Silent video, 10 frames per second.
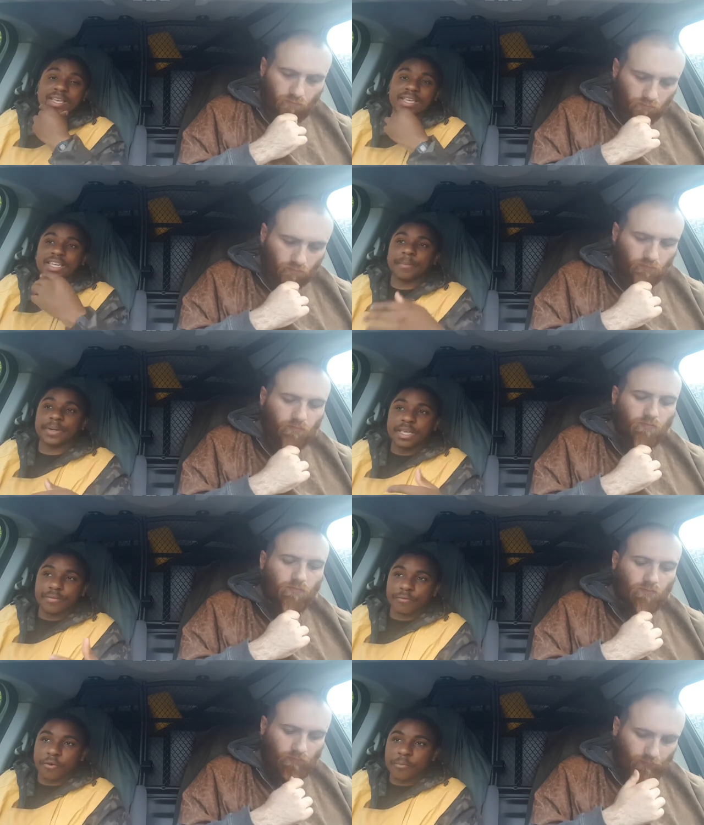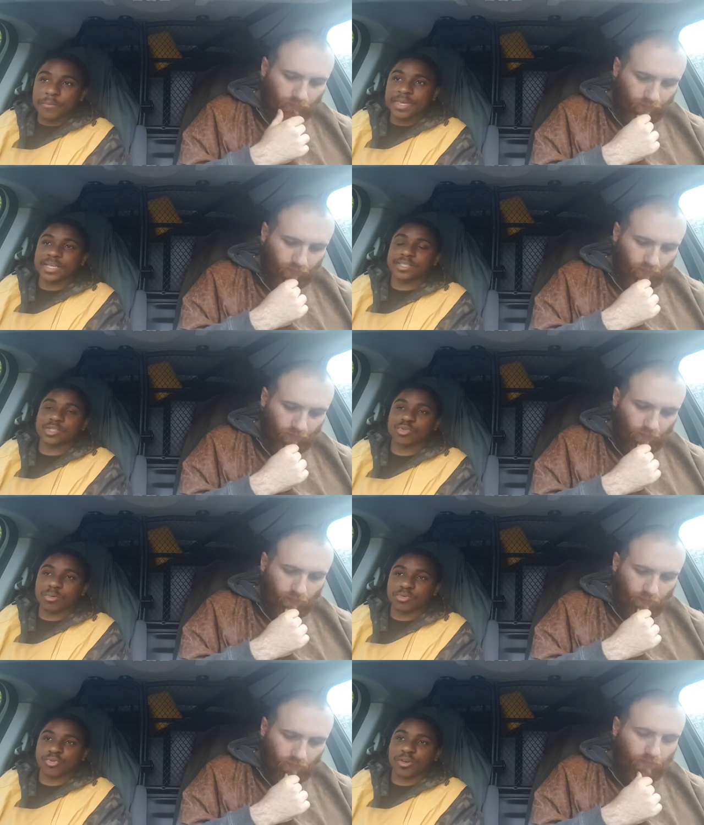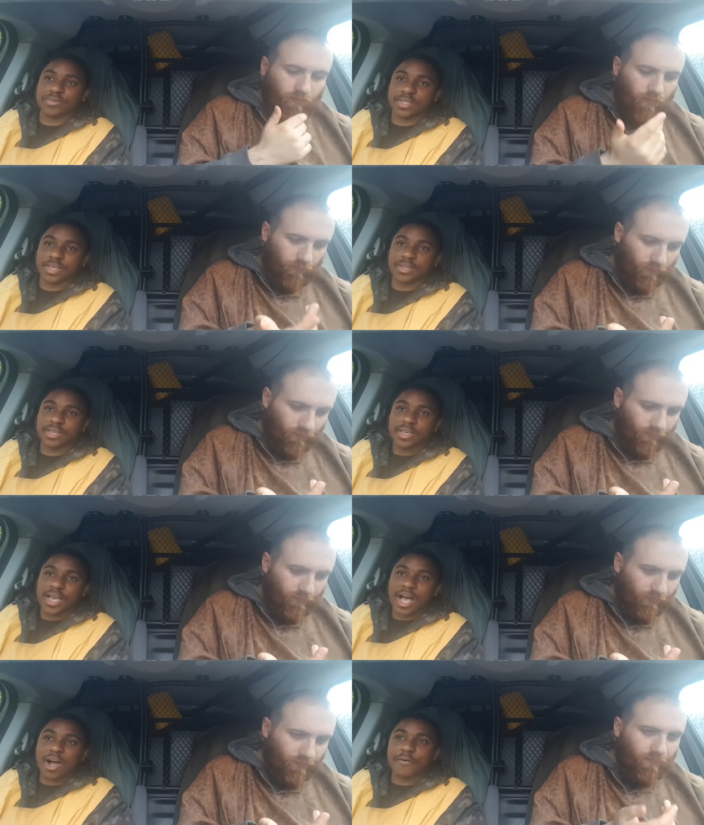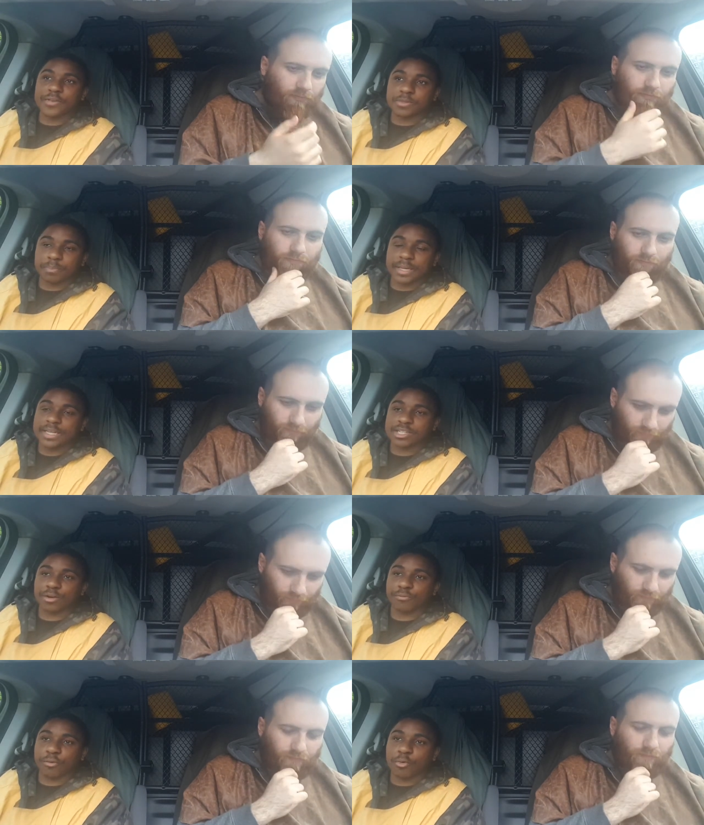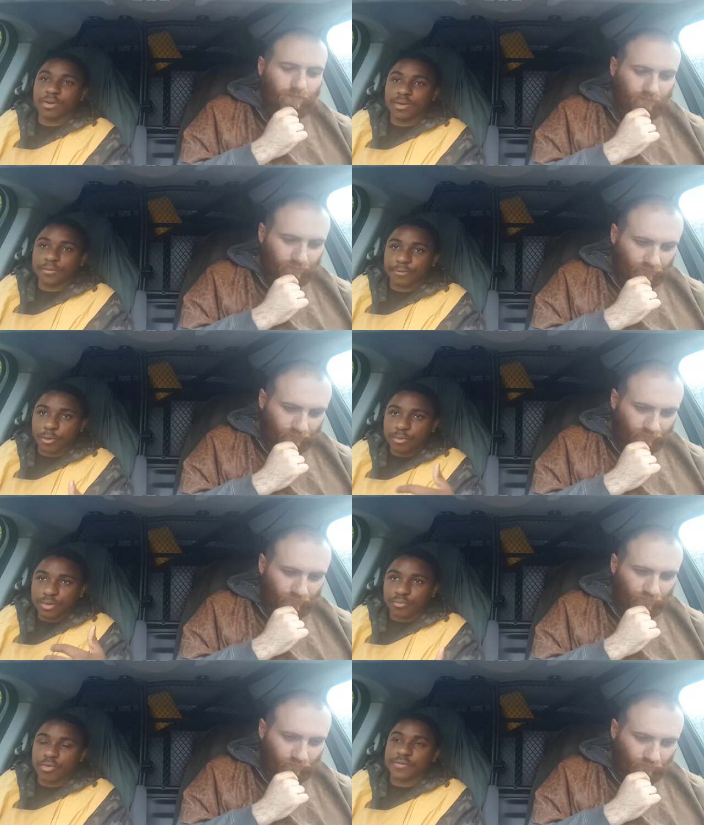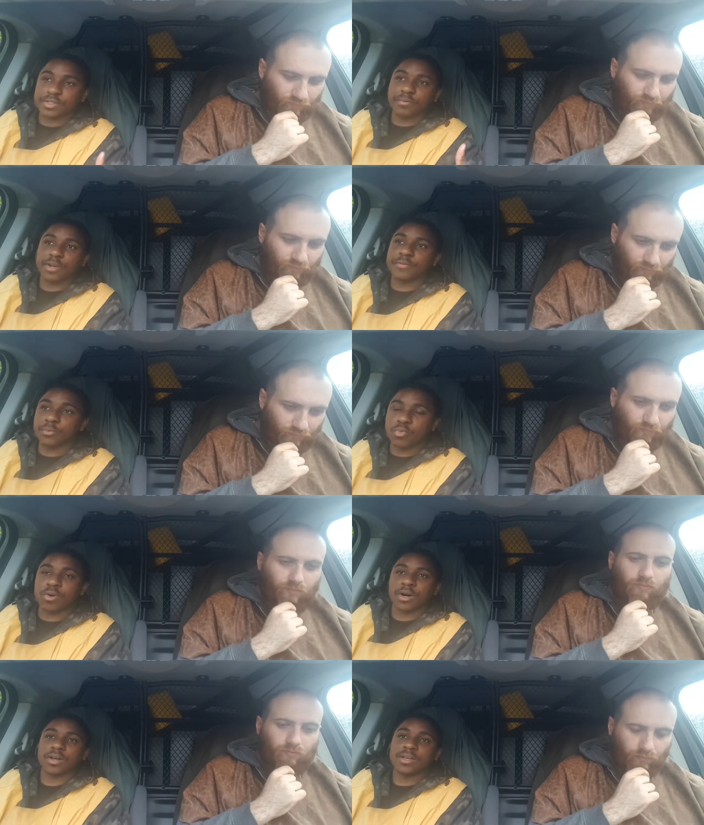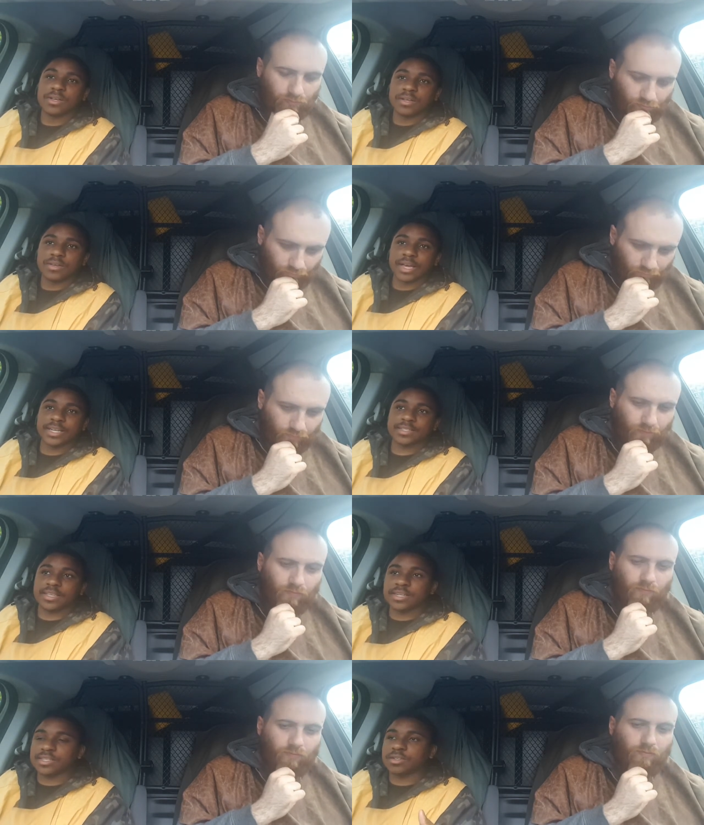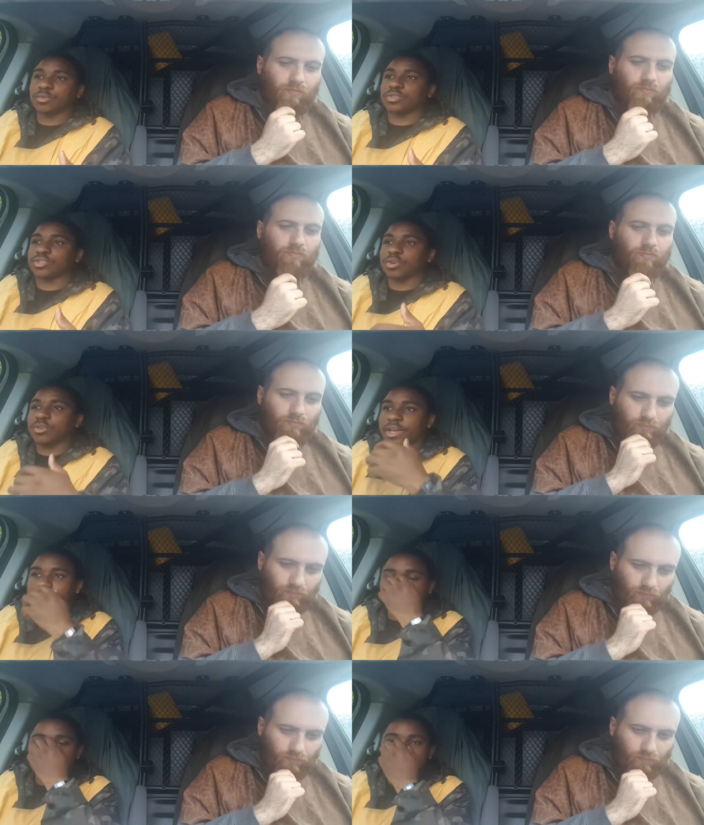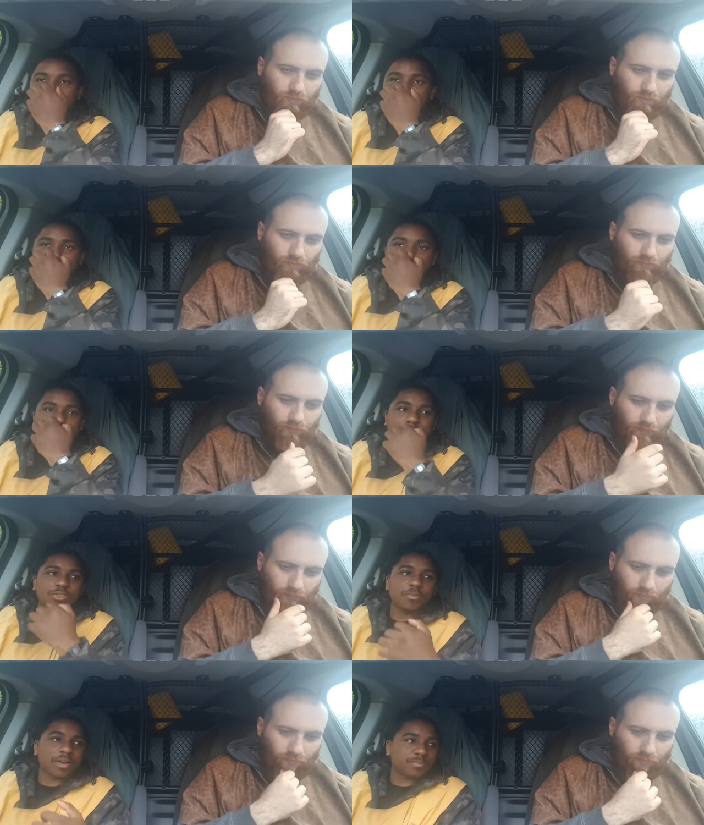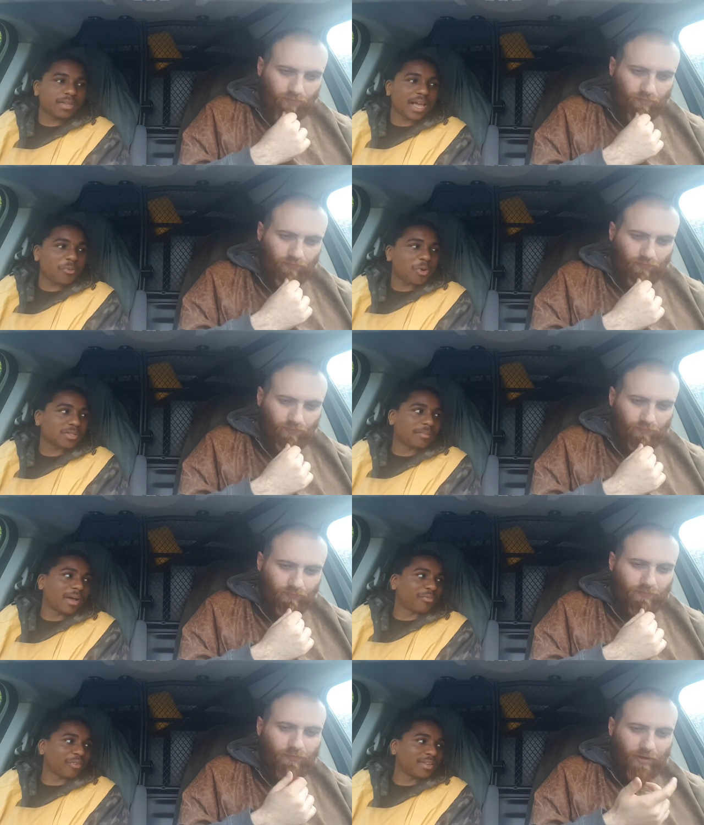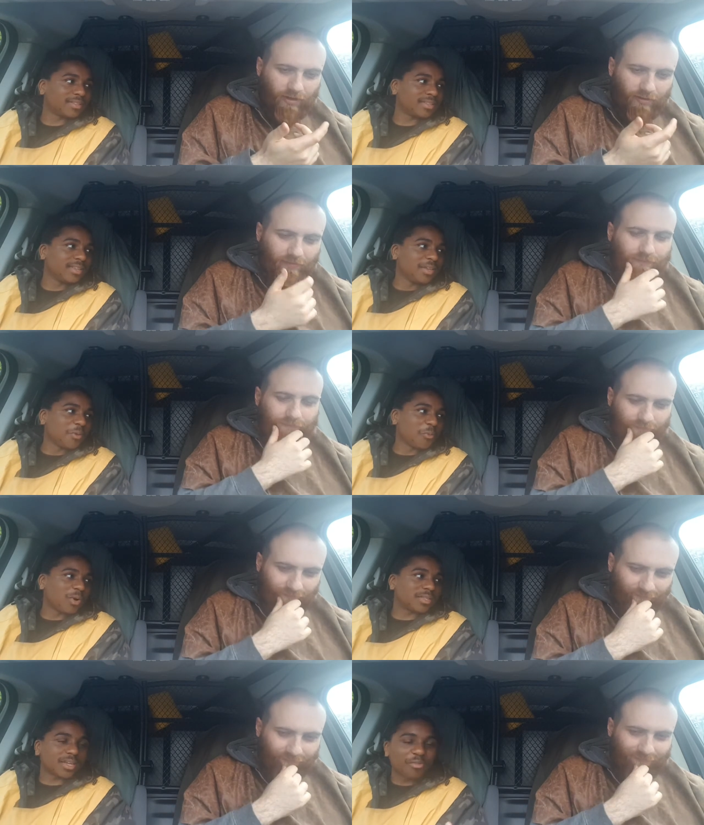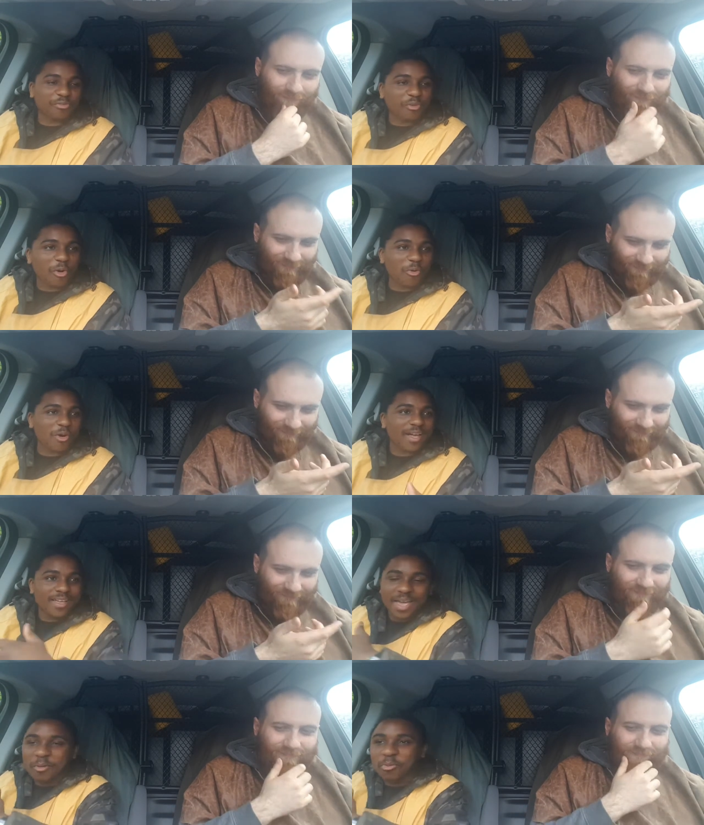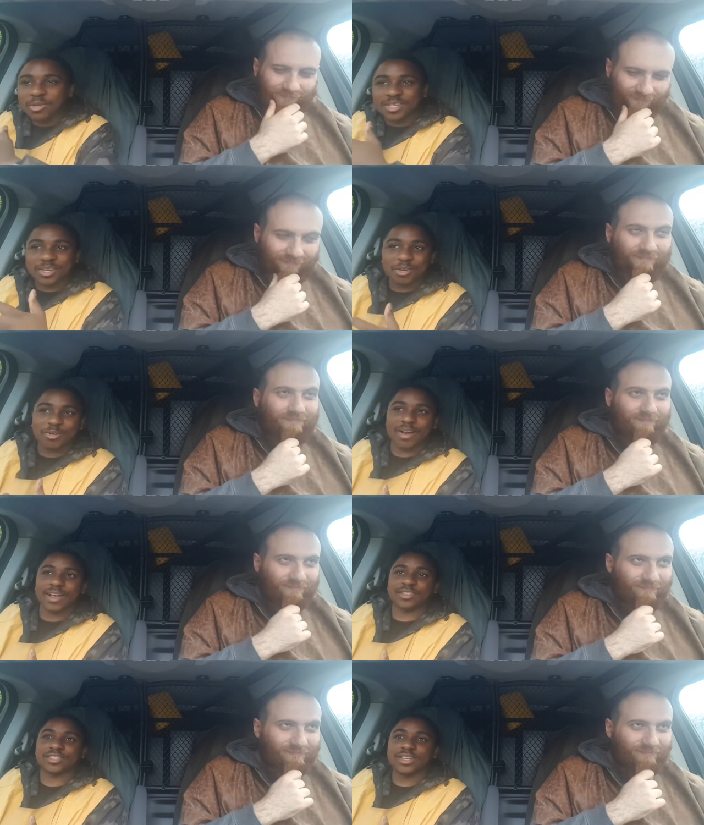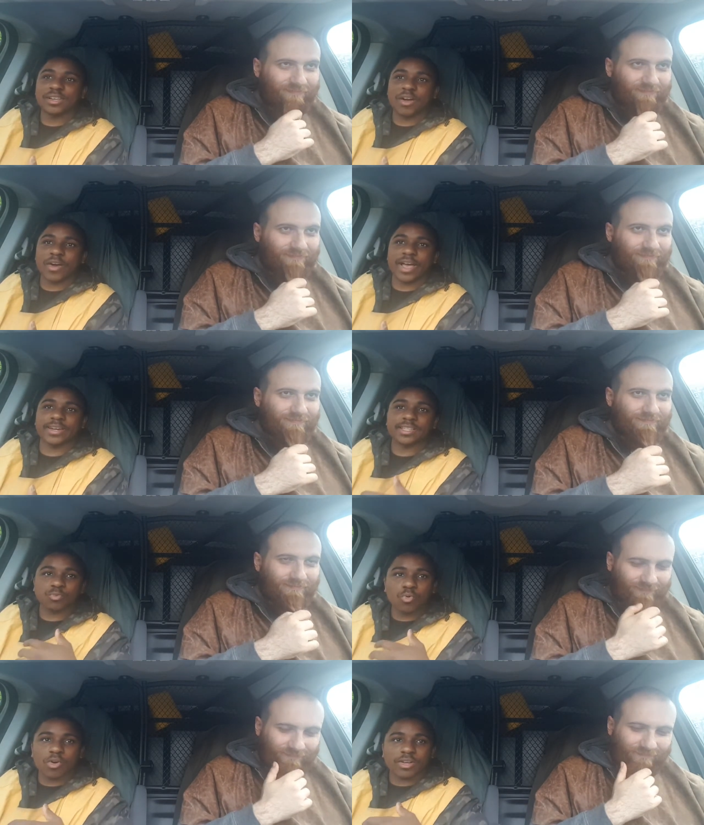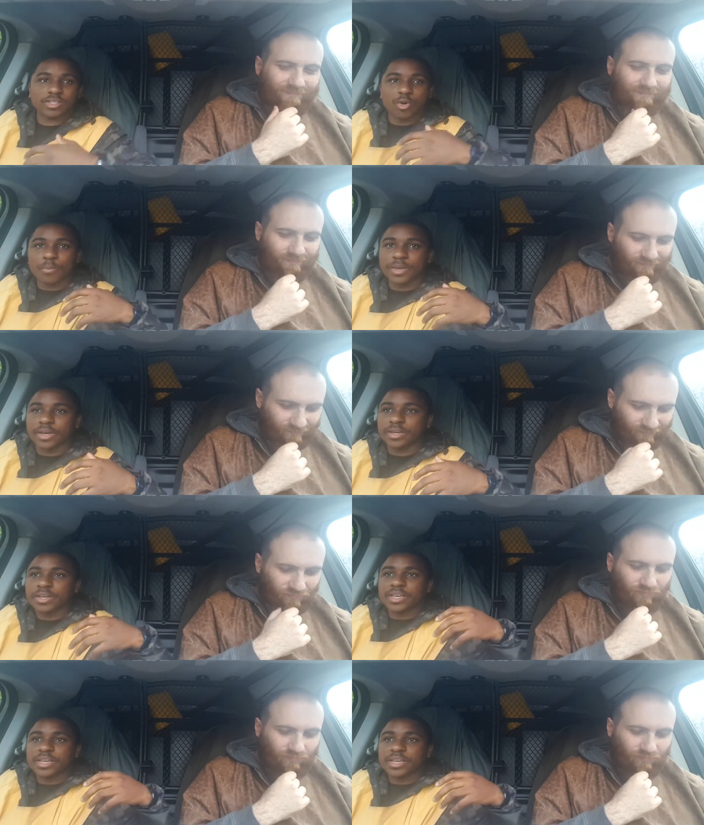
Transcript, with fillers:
Speaker 1: He that believeth on me, as the scripture have said, out of his belly shall flow, flow rivers of living water. Mm -hmm. And this and this goes to show, hey, even Bruce Lee said you must be like water, my friend. friend. Water can flow and water can crash. All right, and this water is gonna be a,